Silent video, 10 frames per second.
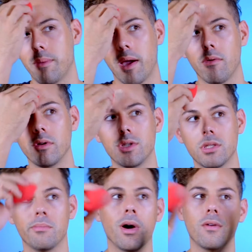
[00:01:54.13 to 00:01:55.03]
I would
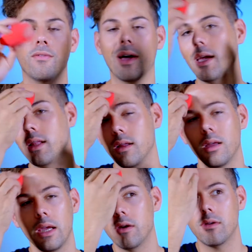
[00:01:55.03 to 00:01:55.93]
just modify it
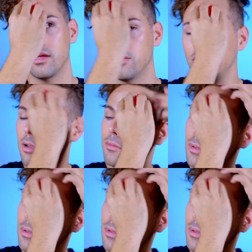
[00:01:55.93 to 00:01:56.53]
here and there, you know.